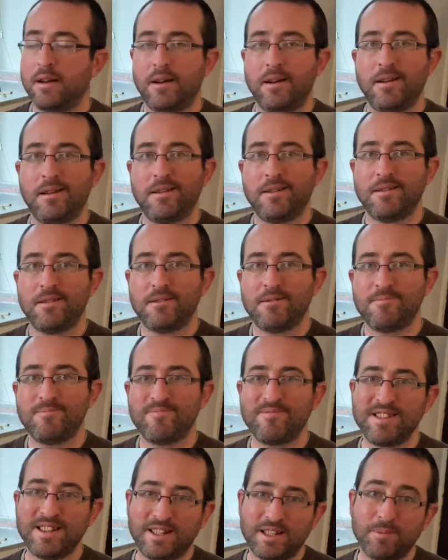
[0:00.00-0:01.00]

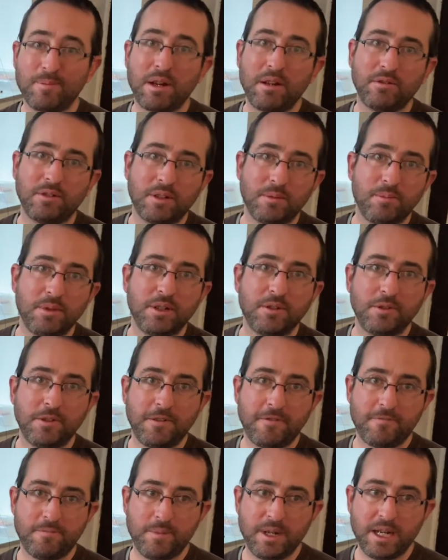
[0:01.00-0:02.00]
it's about the middle
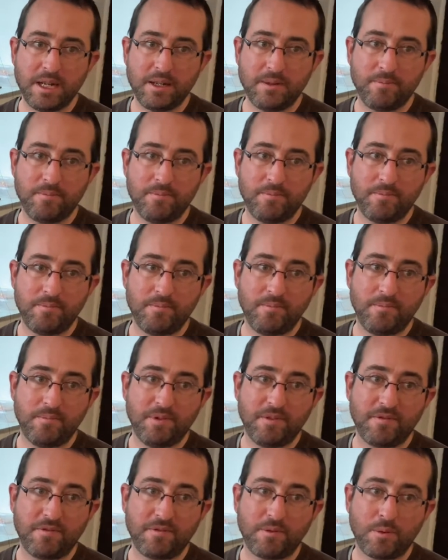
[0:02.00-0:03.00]
of May
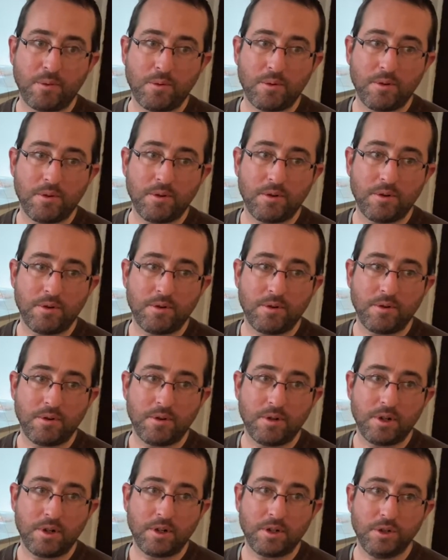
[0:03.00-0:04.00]
before
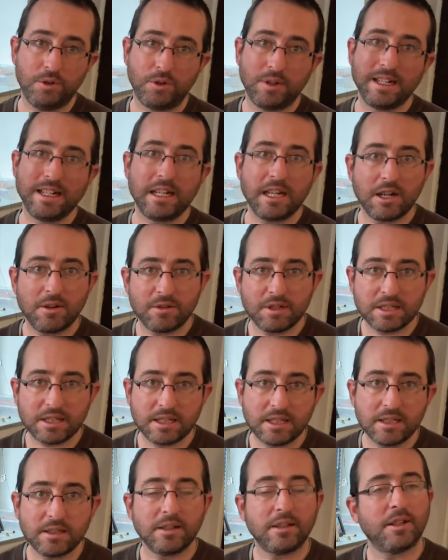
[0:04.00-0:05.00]
you can
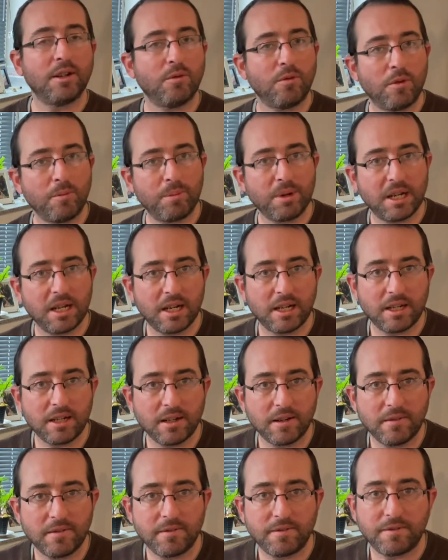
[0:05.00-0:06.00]
guarantee that there won't be any
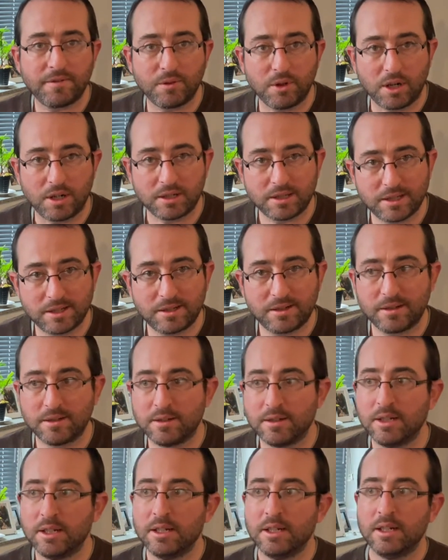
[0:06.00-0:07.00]
frost.
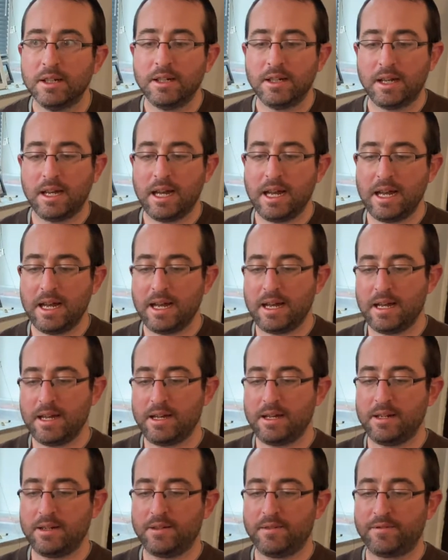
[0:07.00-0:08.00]

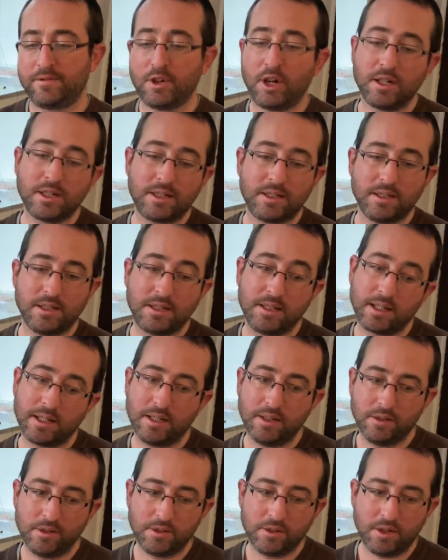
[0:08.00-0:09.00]
And frost is the
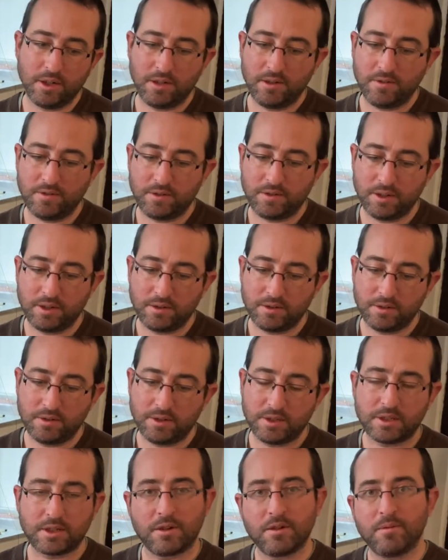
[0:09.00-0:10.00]
killer of
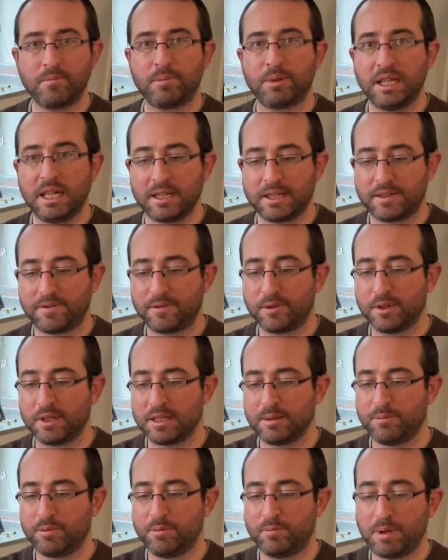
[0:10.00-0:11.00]
certain plants, for
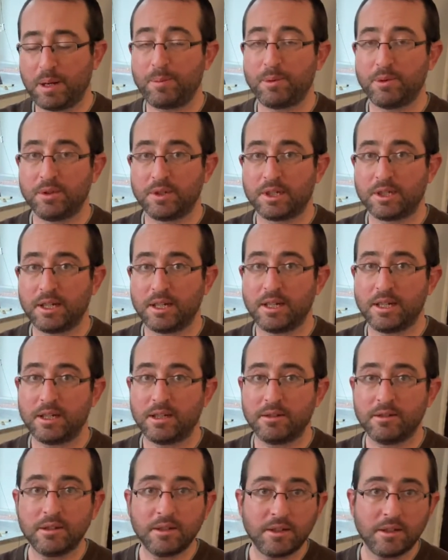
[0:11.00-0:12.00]
example, peppers.
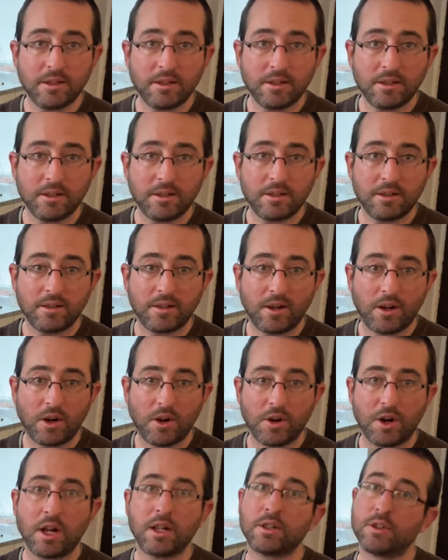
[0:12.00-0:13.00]
They are
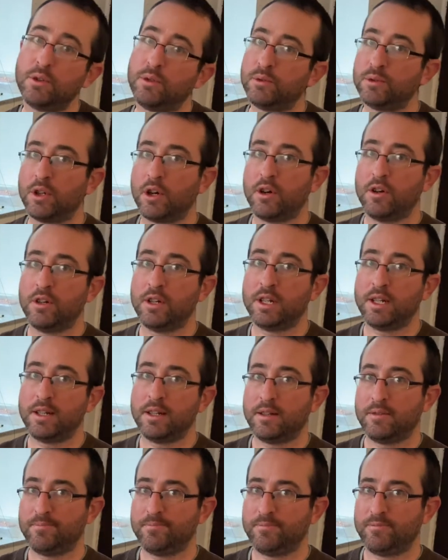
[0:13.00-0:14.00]
not cold hardy
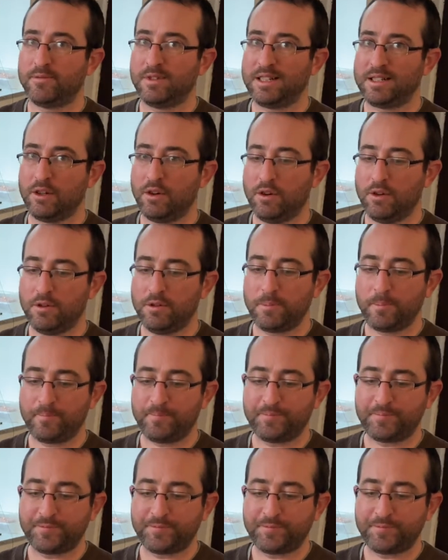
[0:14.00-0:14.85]
at all.